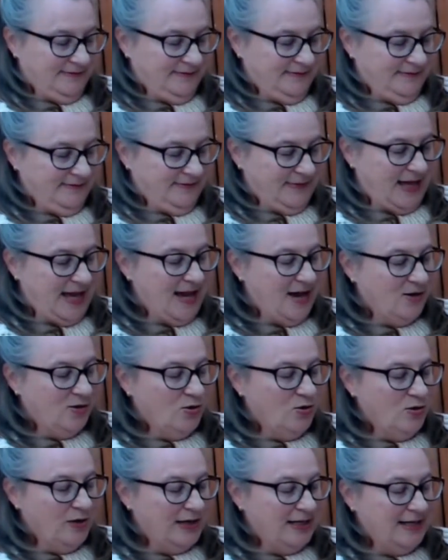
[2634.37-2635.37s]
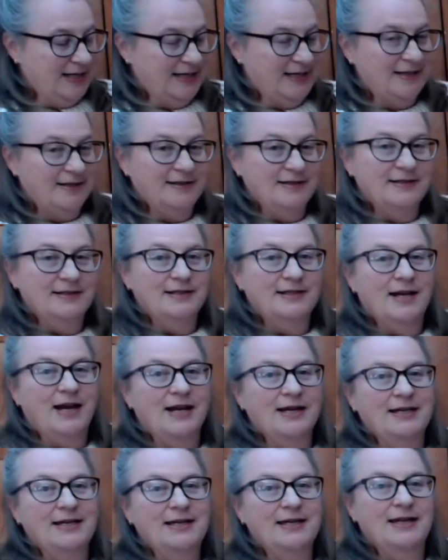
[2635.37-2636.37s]
how quickly I
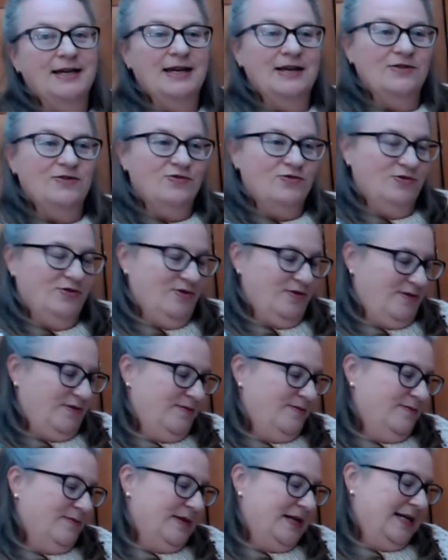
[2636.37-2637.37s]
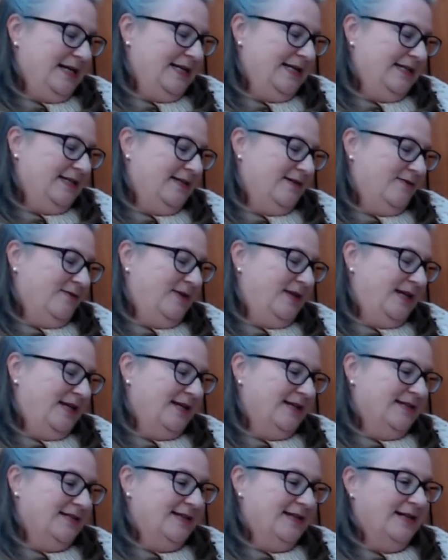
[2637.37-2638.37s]
can get through my list of
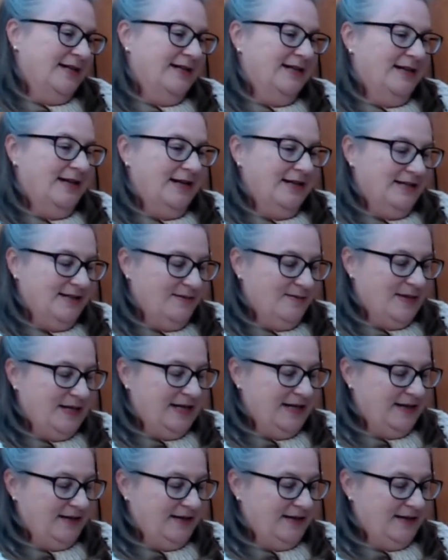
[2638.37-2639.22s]
things that I'd like to make.